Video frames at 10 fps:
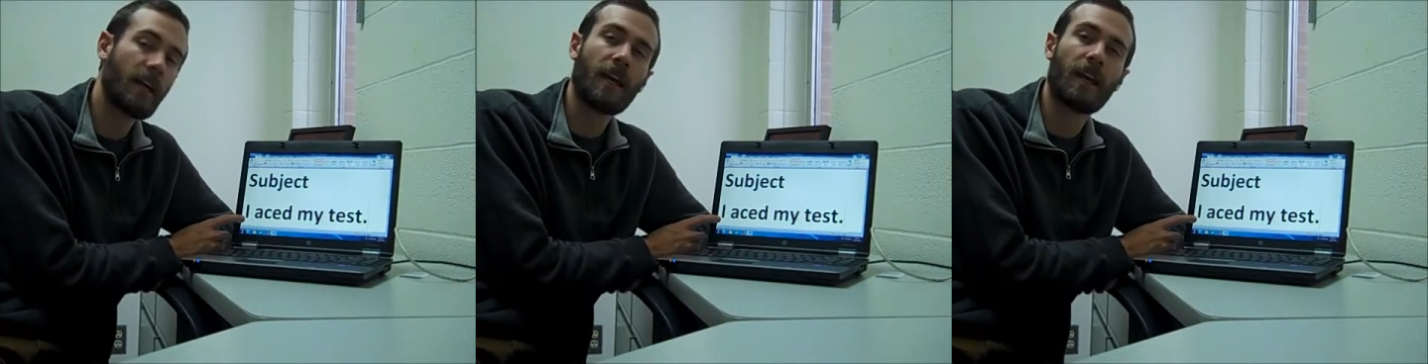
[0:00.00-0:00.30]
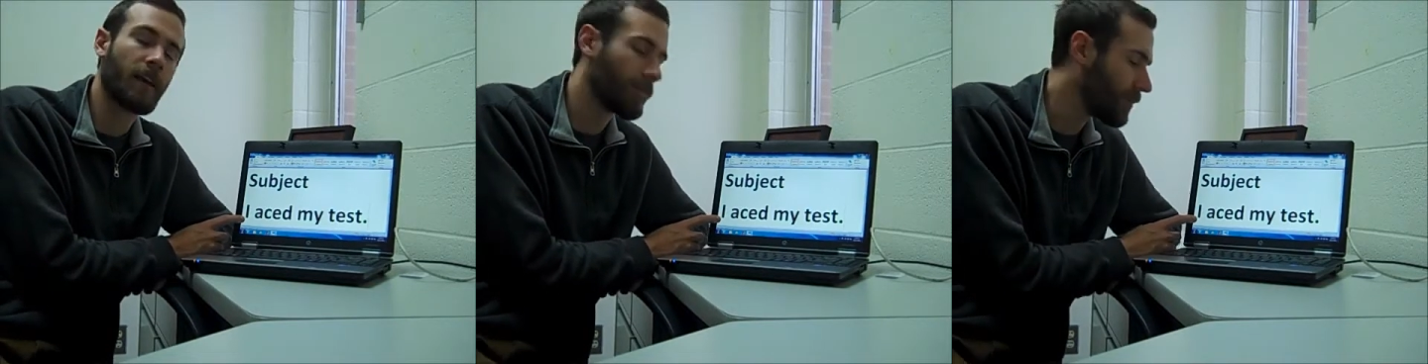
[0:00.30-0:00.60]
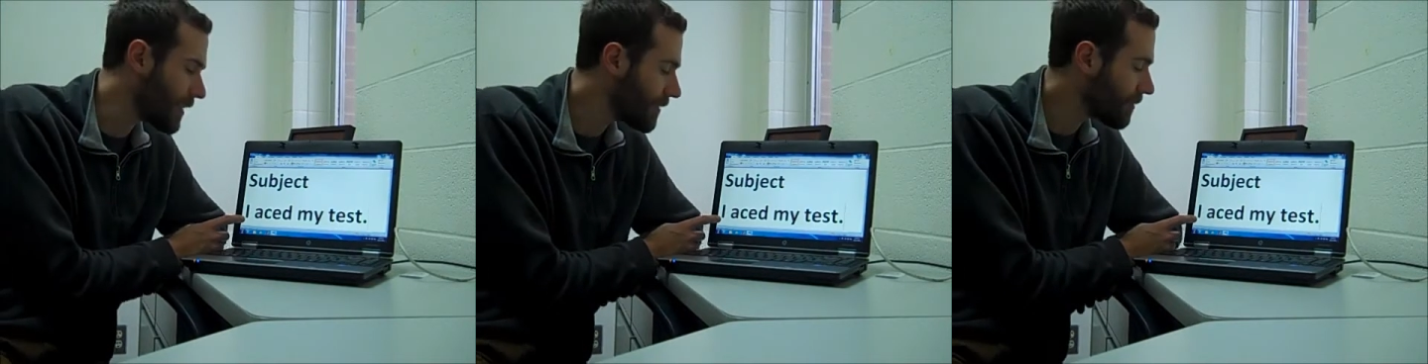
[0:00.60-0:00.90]
And
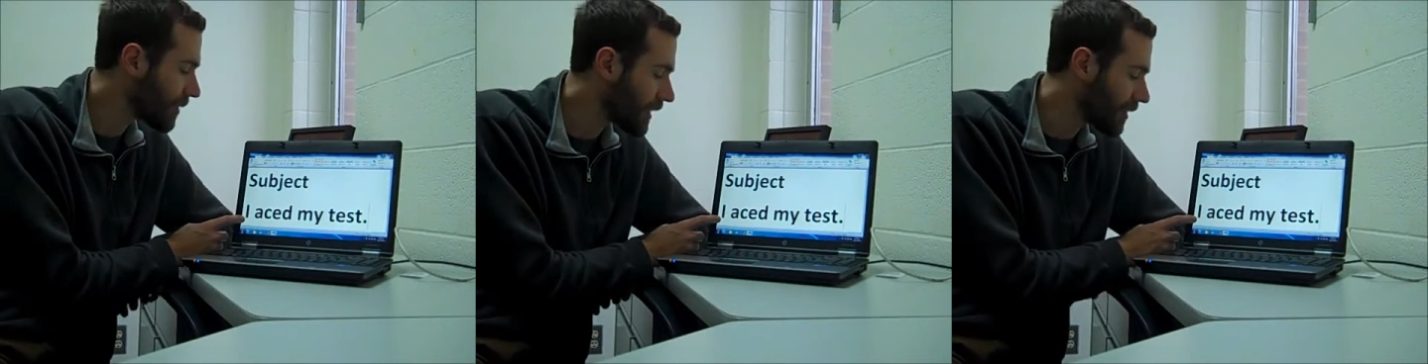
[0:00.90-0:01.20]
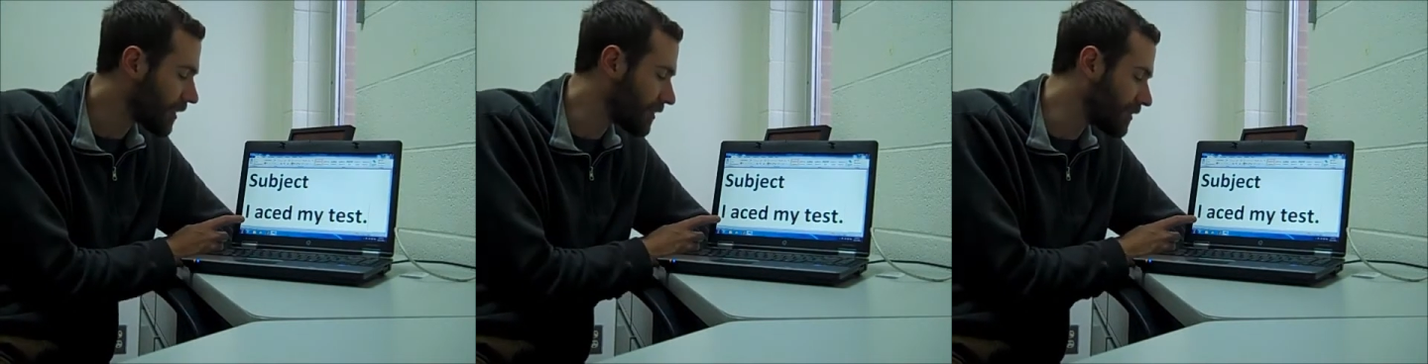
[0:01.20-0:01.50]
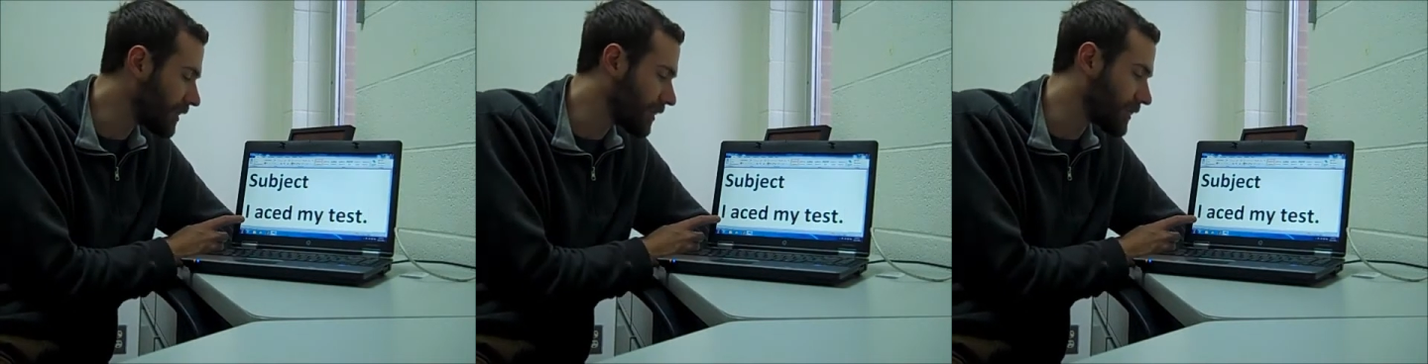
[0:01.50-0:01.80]
maybe what I ought to do
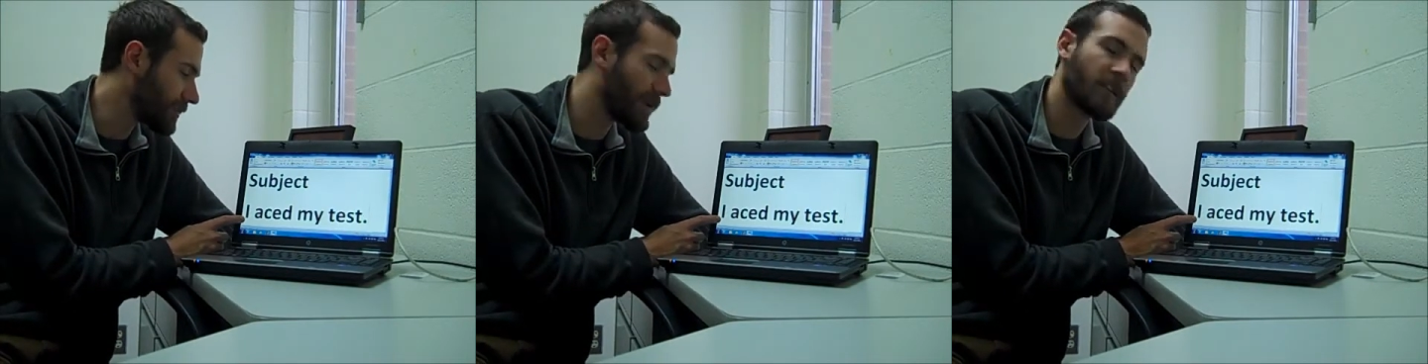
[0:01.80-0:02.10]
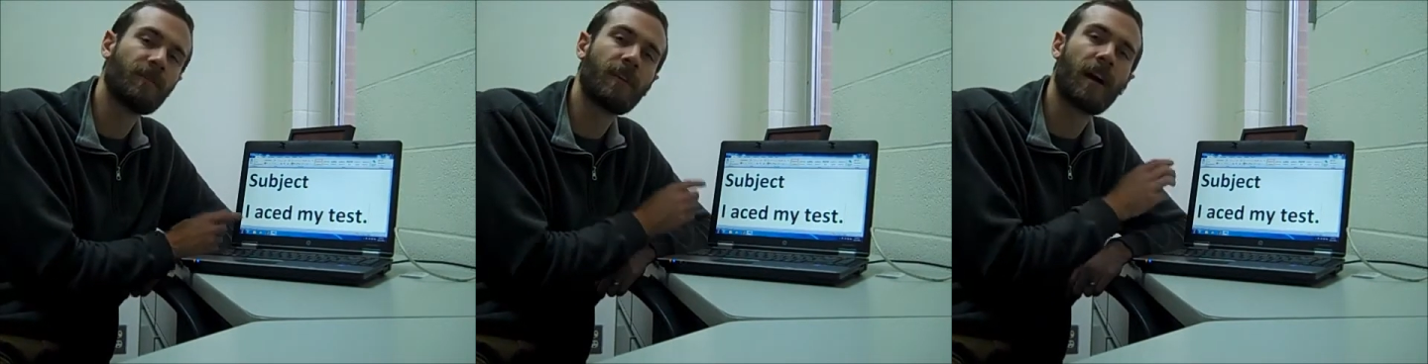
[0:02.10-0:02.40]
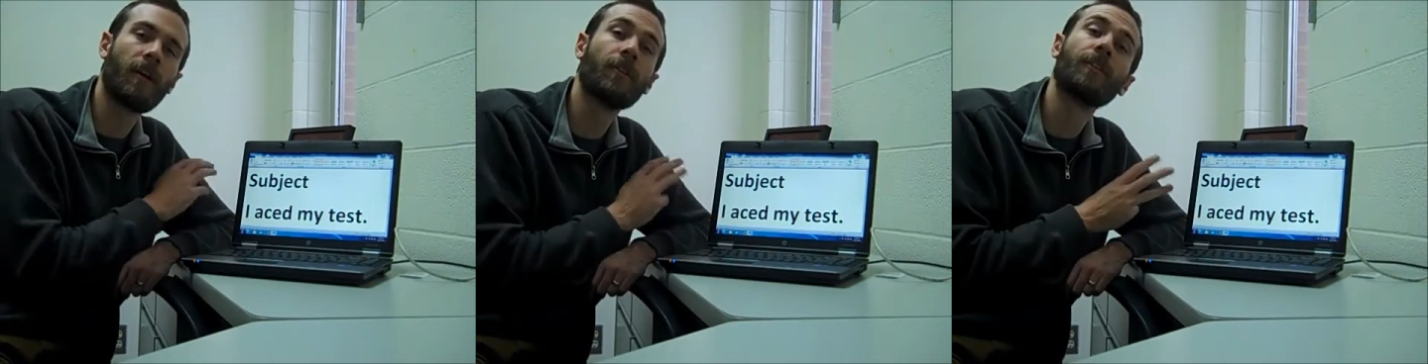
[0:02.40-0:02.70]
here is specify
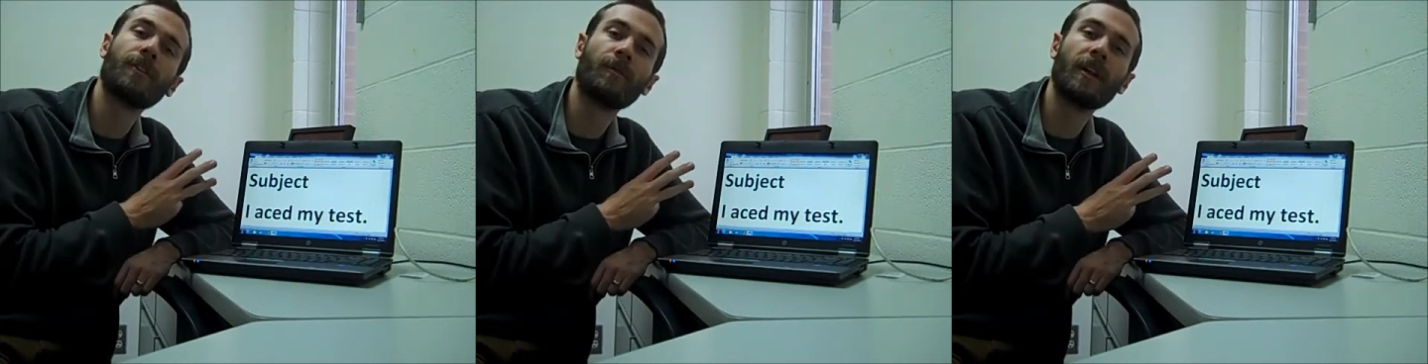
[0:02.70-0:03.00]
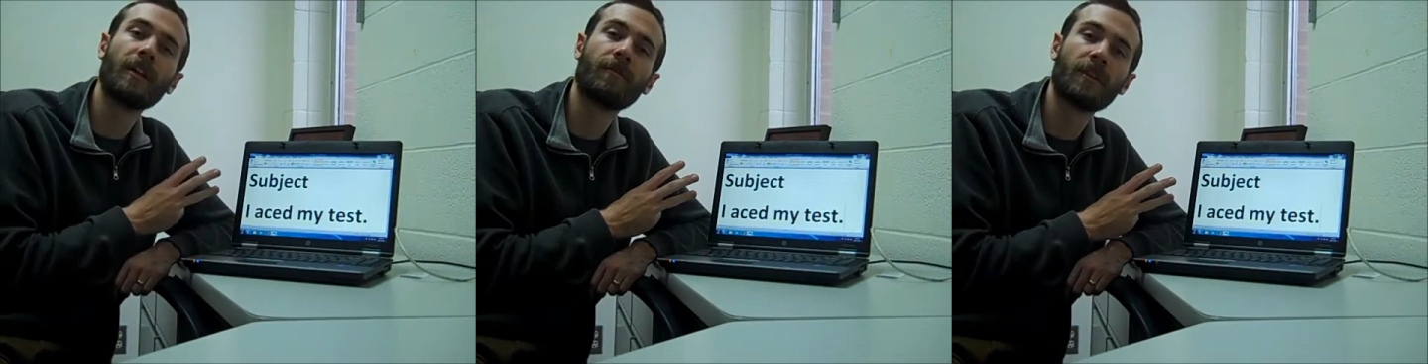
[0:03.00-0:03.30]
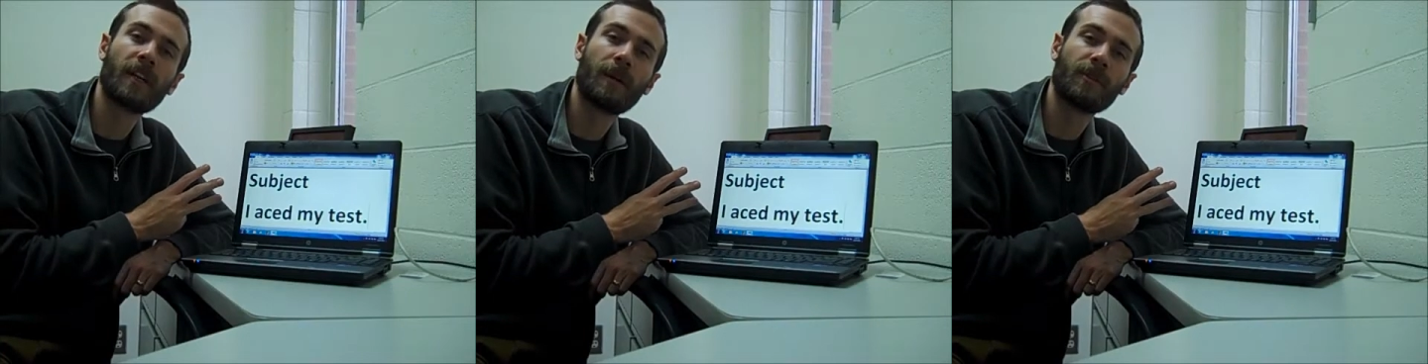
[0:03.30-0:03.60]
all the three different
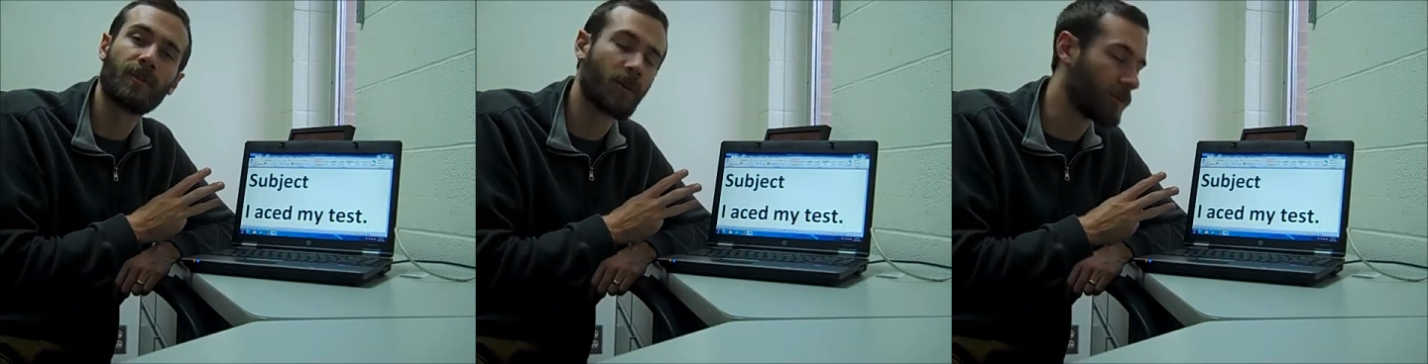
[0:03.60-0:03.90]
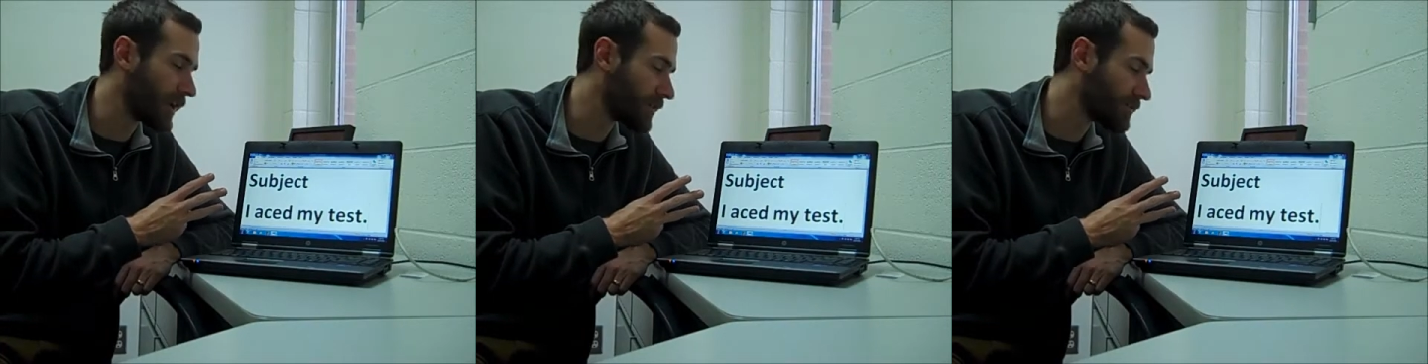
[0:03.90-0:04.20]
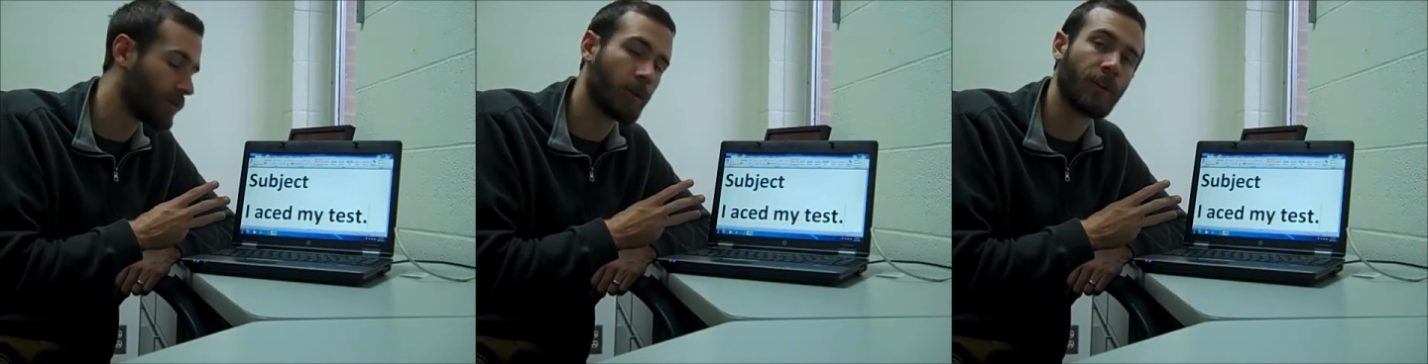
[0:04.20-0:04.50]
types of pronouns
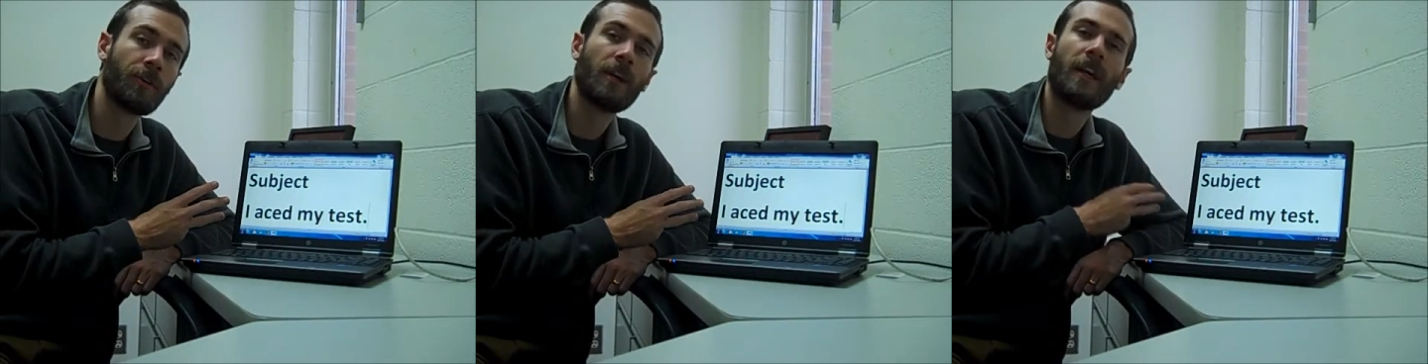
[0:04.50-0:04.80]
for you